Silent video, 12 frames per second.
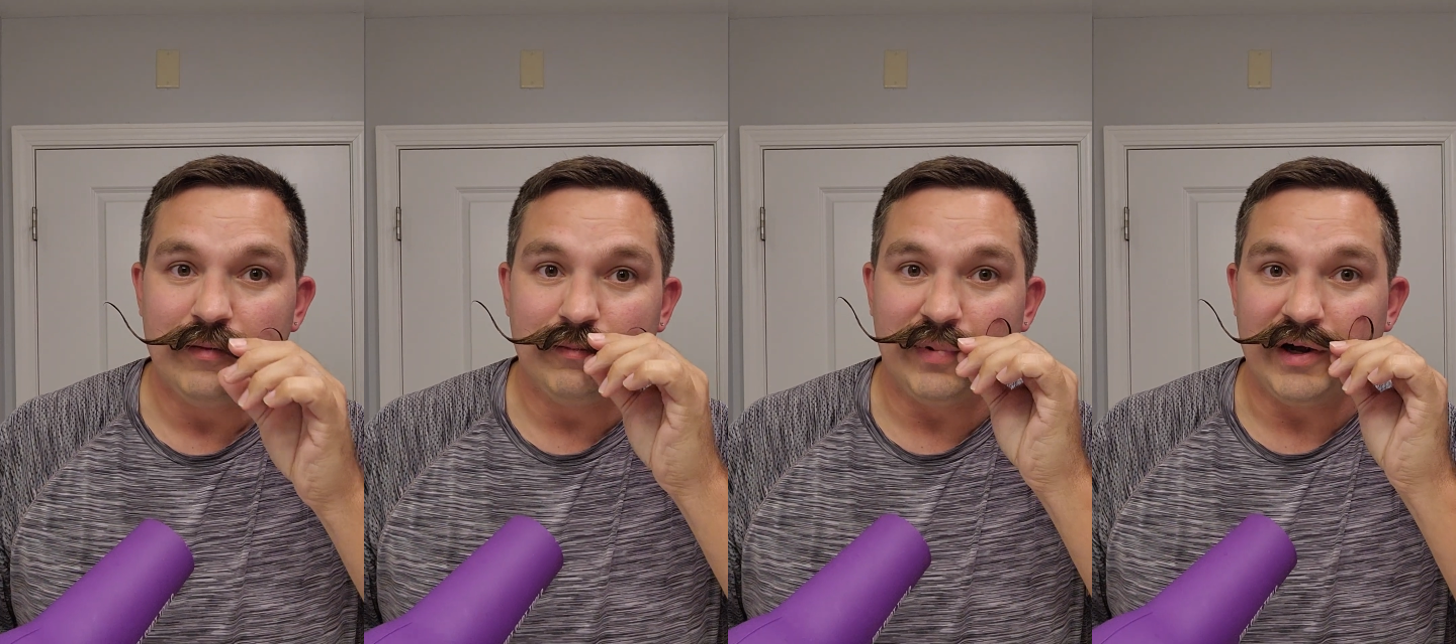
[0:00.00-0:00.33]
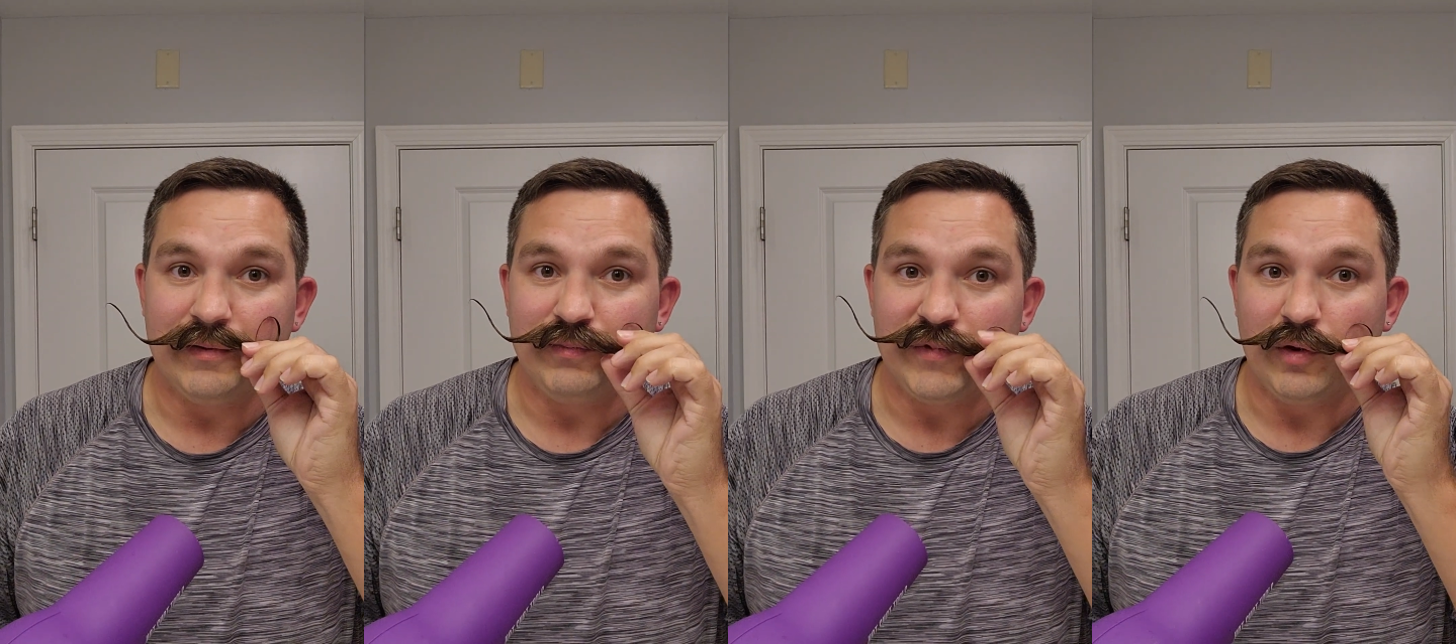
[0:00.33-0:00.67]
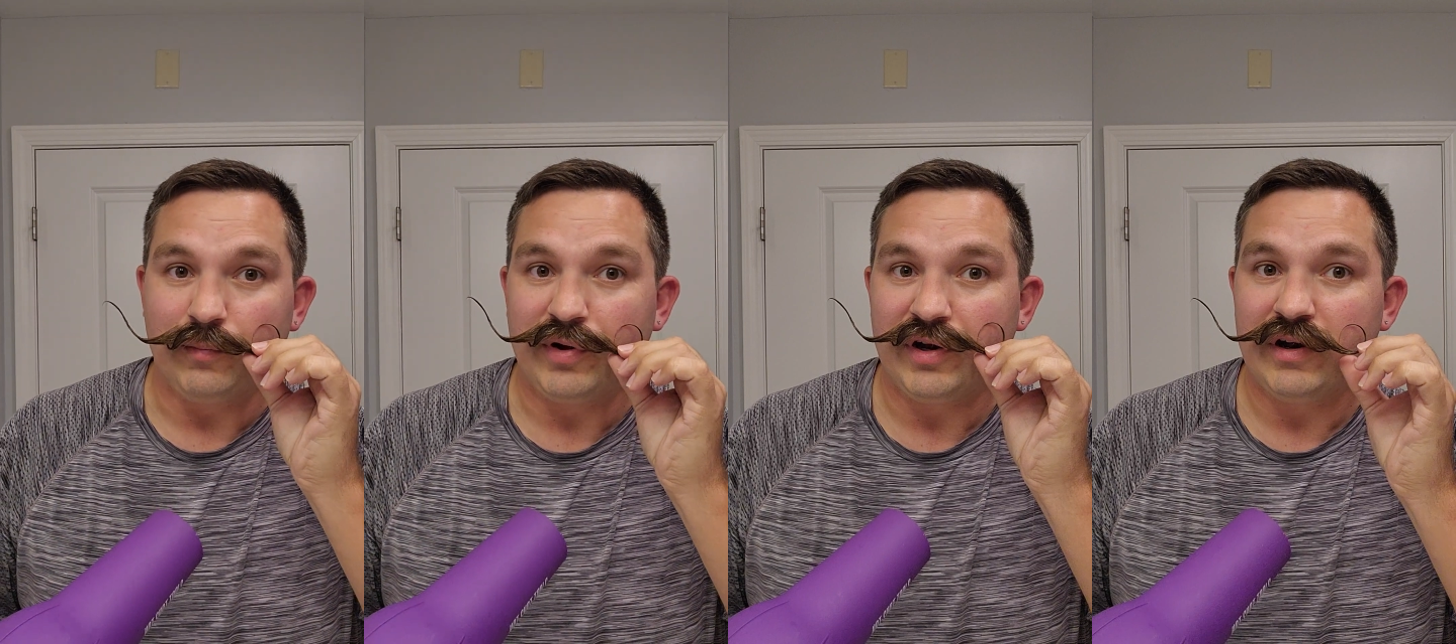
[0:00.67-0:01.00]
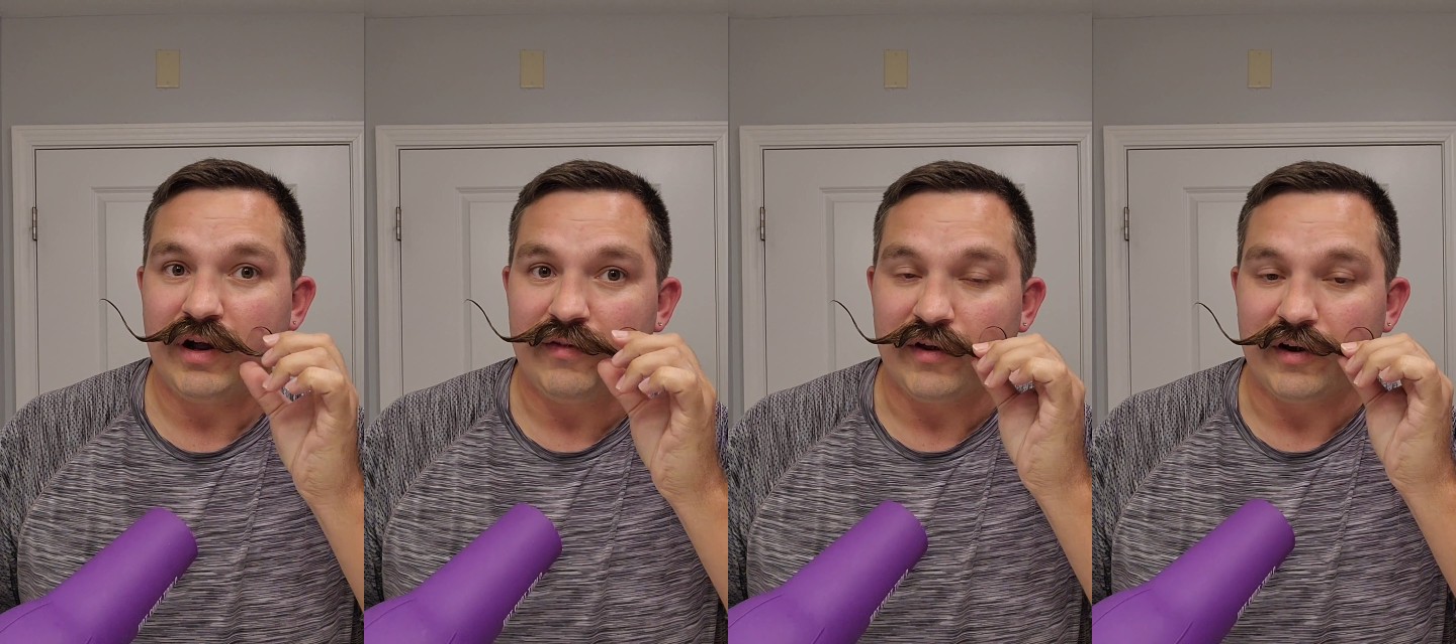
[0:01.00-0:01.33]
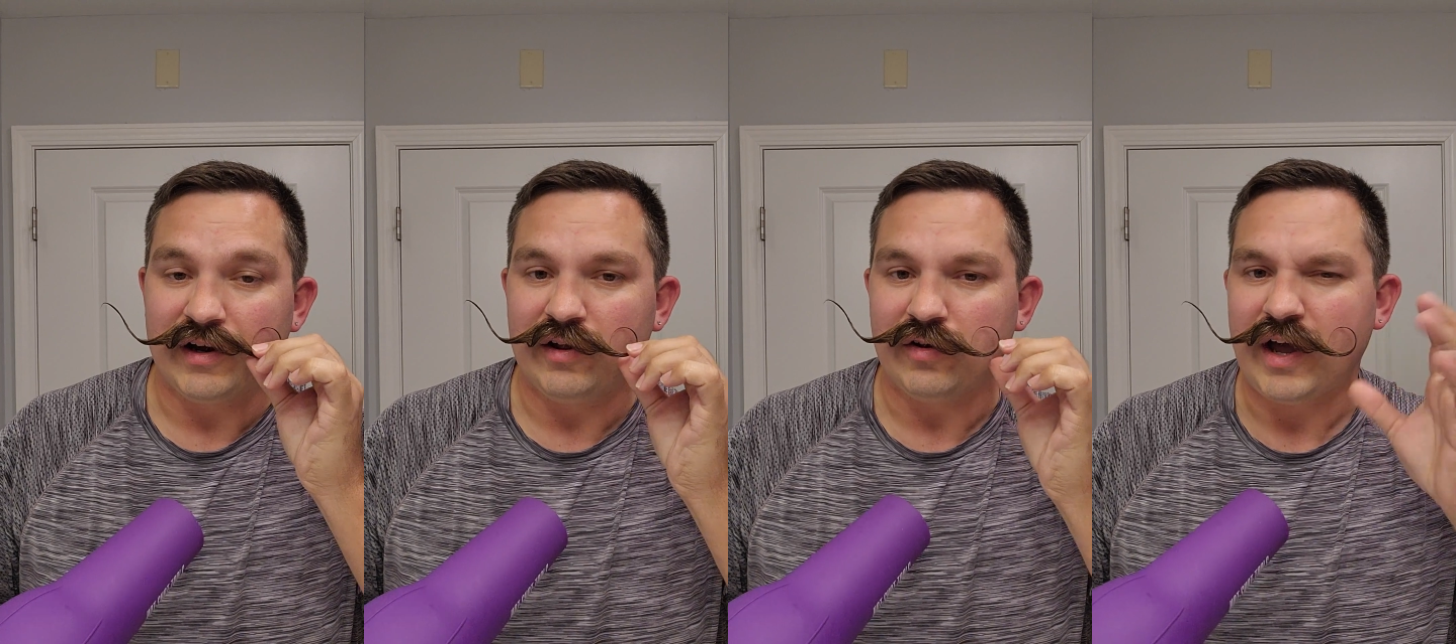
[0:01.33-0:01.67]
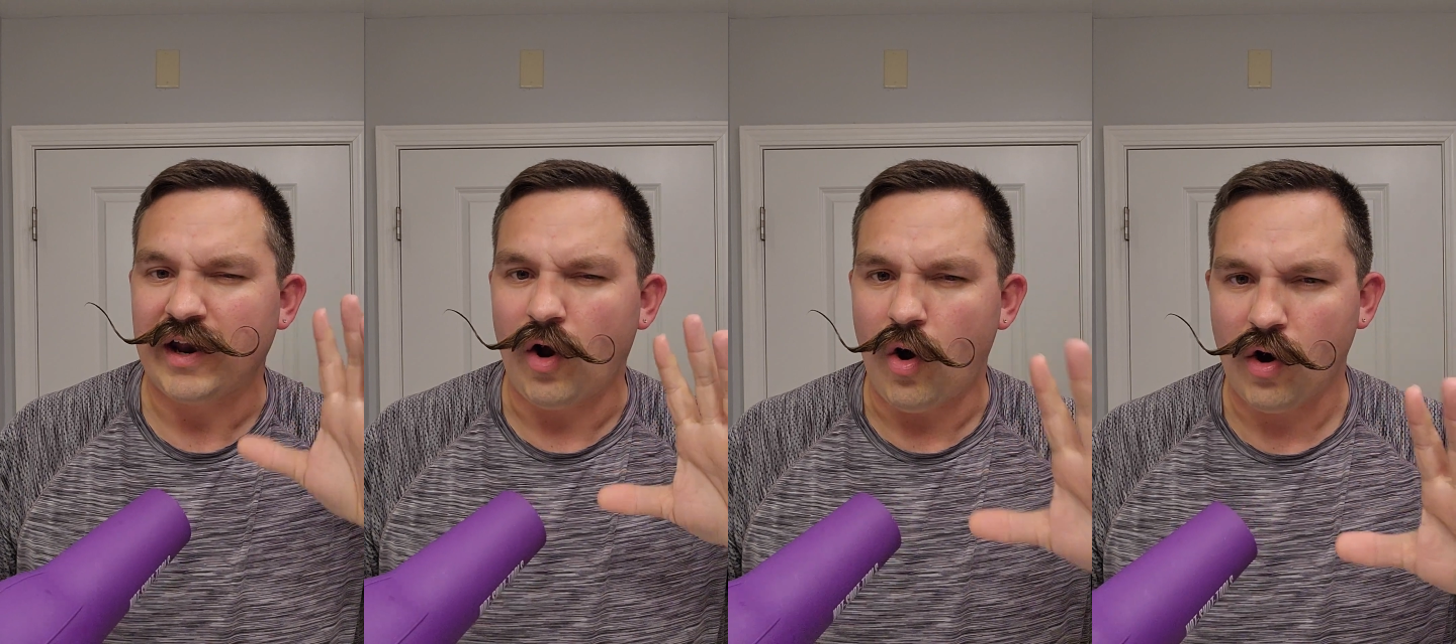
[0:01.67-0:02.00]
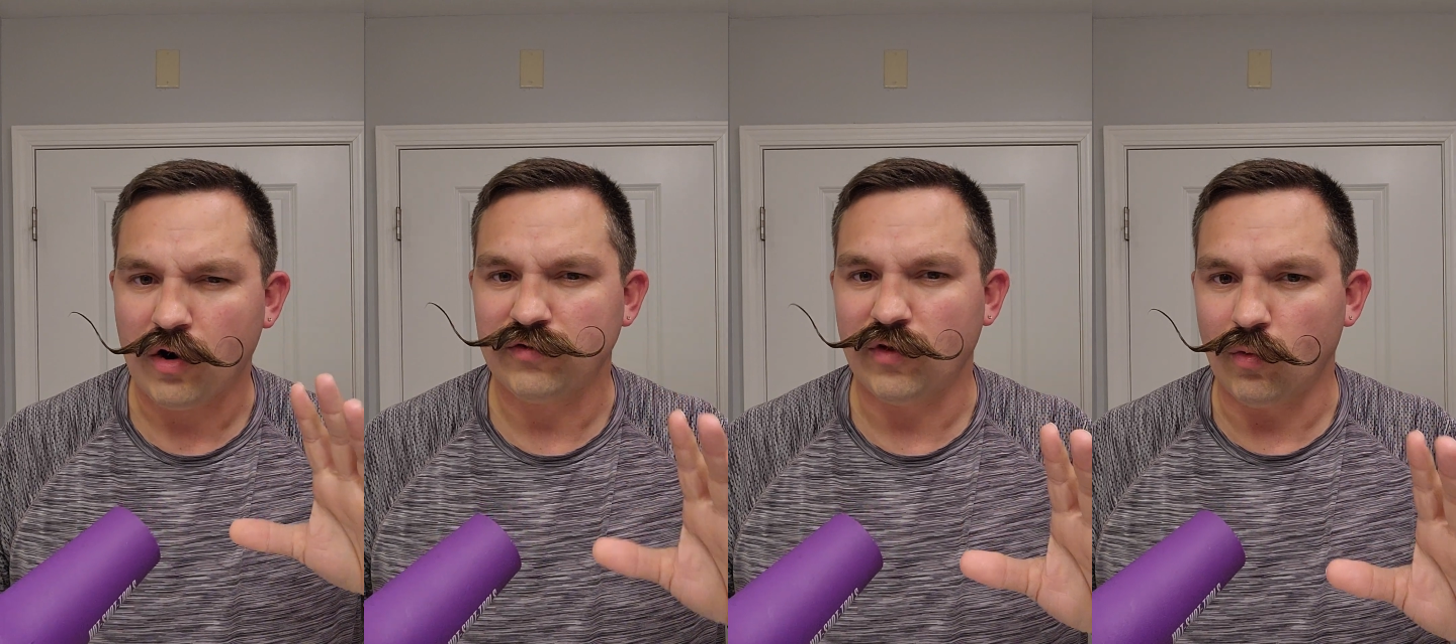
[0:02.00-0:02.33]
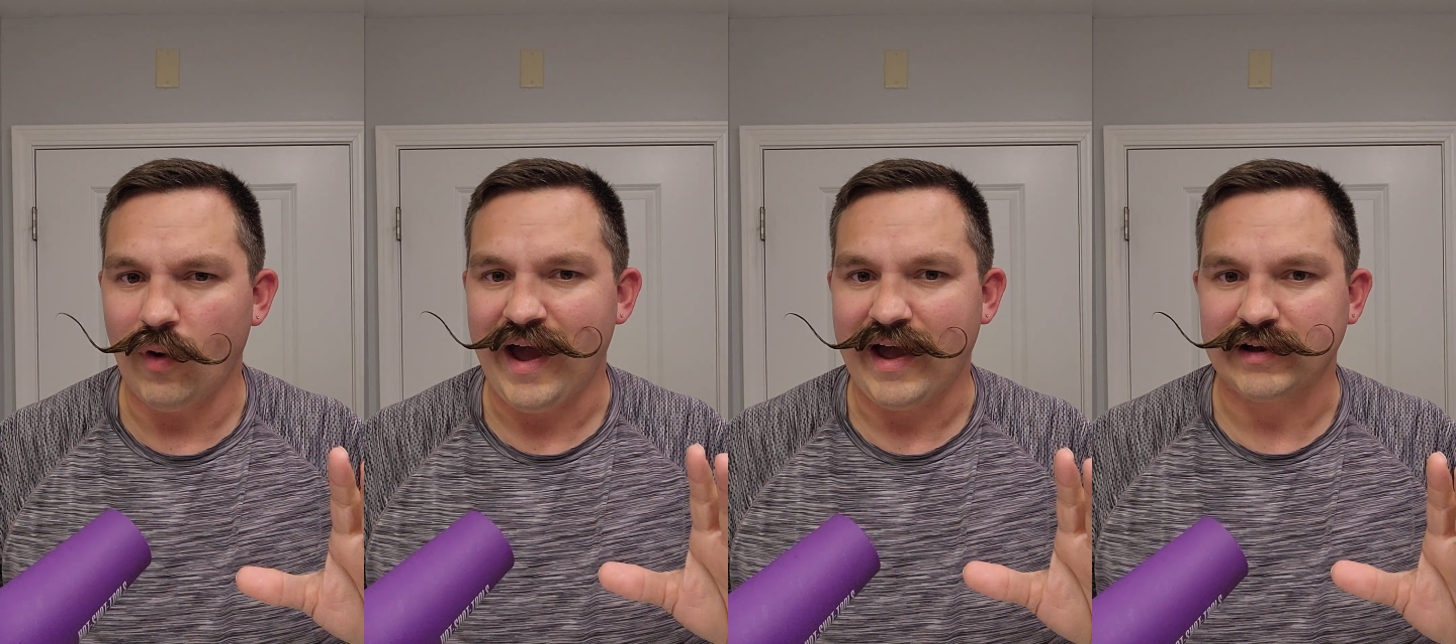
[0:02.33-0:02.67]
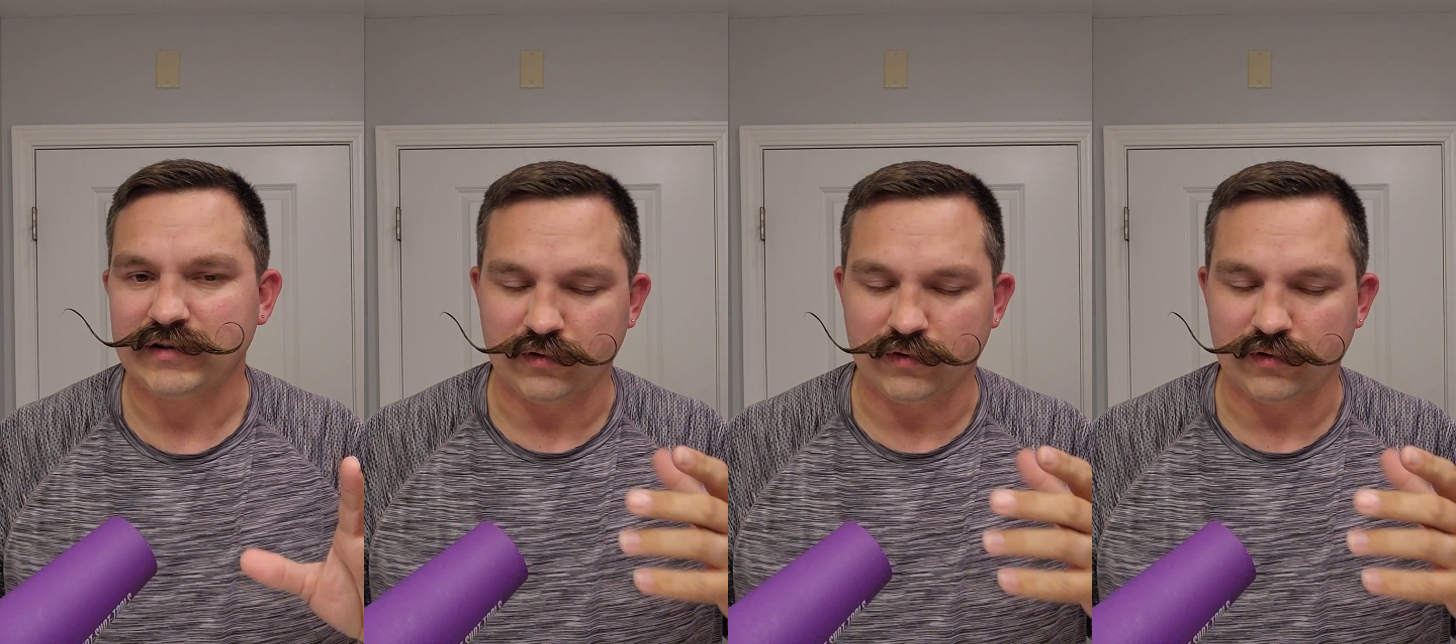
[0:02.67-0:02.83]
But you'll put it on there and it'll kind of harden the wax,